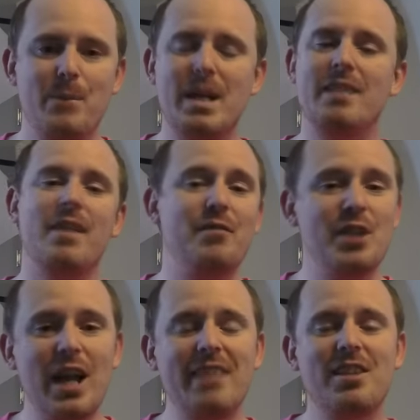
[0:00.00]
But if
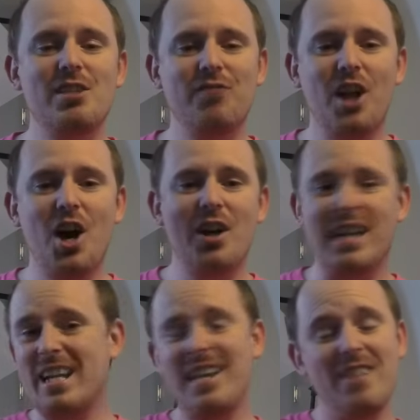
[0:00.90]
you like this
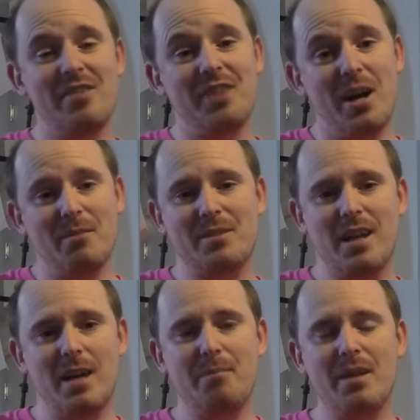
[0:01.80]
vlog, give it a thumbs
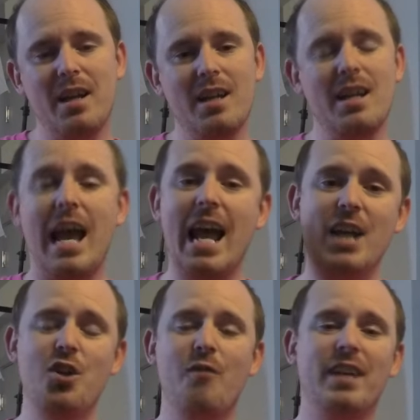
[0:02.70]
up.
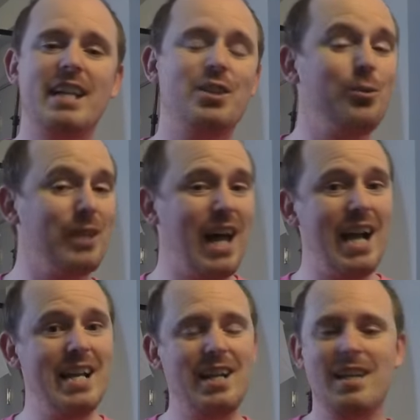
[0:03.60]
And don't forget to
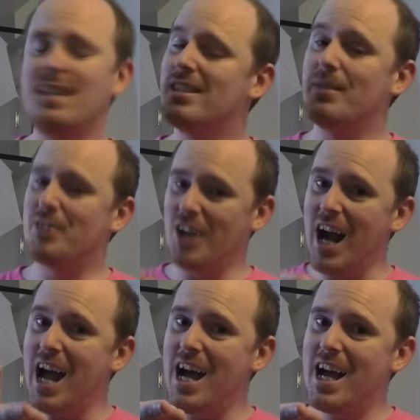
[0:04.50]
like,
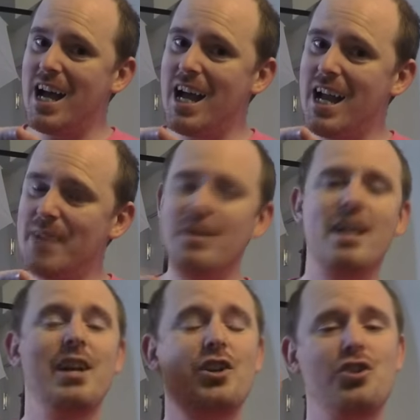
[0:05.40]
subscribe,
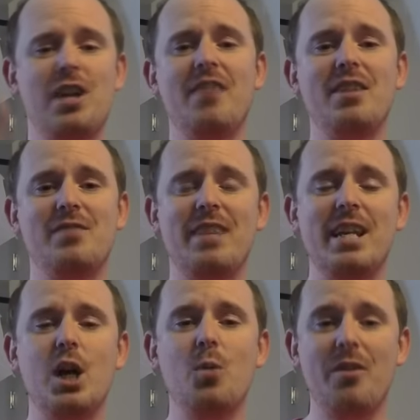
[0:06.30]
share this
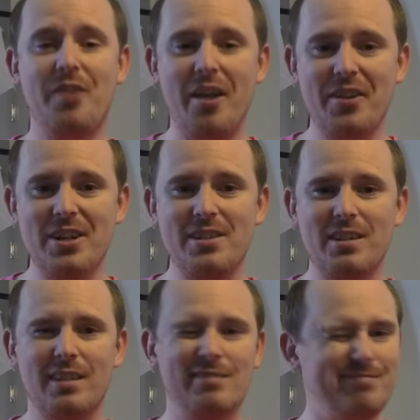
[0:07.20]
video with
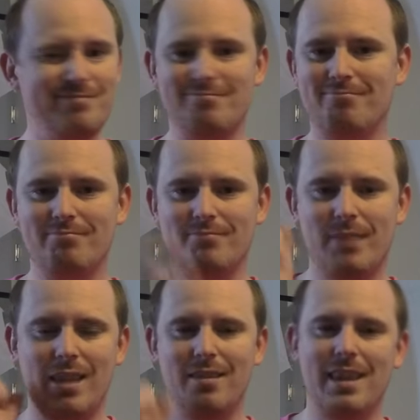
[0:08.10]
others.
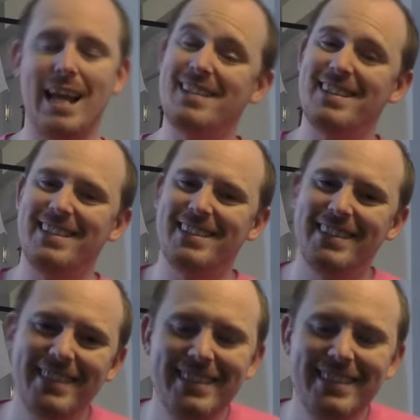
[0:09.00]
That's it.